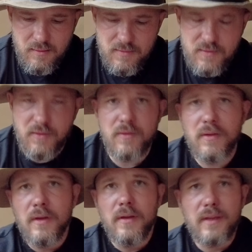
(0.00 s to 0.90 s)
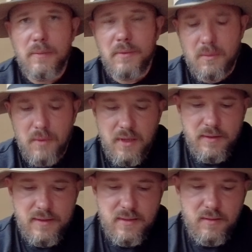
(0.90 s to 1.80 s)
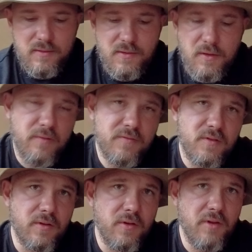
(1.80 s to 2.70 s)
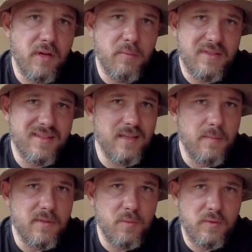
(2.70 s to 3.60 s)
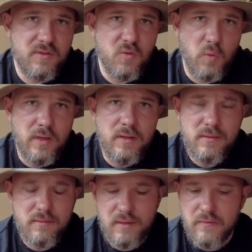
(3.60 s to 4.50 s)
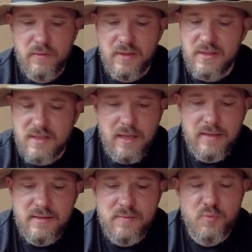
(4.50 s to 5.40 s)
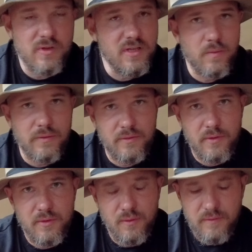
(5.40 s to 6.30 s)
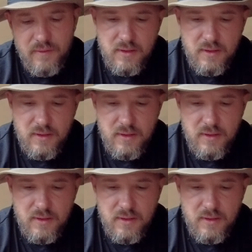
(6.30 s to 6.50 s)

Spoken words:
So keeping in mind, these little stoves are incredibly susceptible to wind. Even the slightest breeze will throw it off.